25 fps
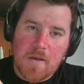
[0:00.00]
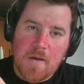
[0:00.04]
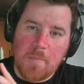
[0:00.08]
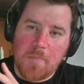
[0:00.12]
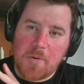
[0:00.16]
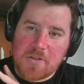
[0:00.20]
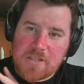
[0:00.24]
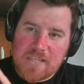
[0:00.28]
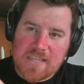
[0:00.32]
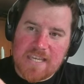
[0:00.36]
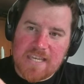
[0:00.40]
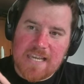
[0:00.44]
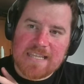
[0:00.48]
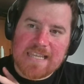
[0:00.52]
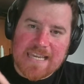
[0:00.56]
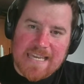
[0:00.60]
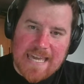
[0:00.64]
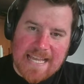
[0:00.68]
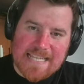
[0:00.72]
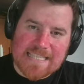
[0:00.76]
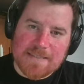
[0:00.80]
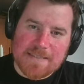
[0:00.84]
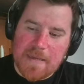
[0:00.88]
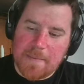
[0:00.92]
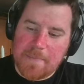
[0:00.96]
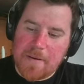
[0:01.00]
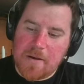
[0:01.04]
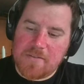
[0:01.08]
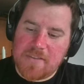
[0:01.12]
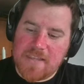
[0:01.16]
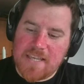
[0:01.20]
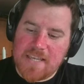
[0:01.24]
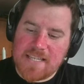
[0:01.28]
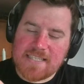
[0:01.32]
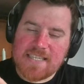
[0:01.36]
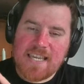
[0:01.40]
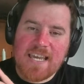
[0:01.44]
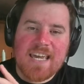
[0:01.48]
but the thing that gets me about
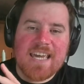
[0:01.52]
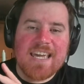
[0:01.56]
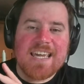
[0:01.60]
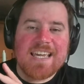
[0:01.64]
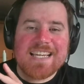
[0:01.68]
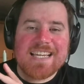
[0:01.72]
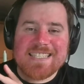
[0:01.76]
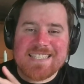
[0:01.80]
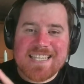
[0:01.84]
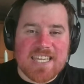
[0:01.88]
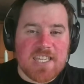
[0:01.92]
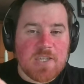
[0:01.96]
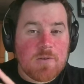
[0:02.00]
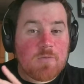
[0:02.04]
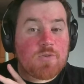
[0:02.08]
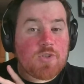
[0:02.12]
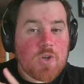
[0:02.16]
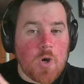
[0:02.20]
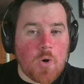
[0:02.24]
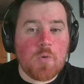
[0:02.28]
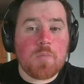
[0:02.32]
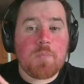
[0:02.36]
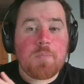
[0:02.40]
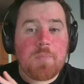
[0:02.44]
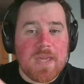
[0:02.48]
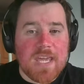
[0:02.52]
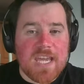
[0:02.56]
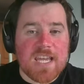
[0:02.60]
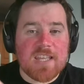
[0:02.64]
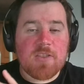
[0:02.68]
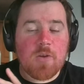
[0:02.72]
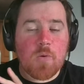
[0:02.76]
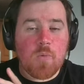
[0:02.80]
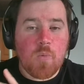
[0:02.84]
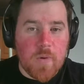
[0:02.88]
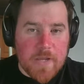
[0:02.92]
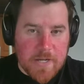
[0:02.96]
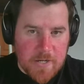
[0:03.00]
this is that you don't pick
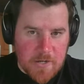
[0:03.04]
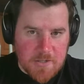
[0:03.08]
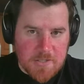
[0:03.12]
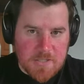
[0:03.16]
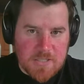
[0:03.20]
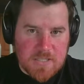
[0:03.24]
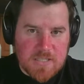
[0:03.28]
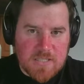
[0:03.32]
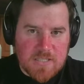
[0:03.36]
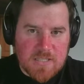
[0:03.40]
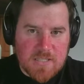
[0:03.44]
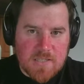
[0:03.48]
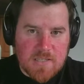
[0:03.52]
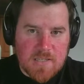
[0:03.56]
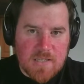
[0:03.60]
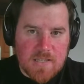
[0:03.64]
the winners.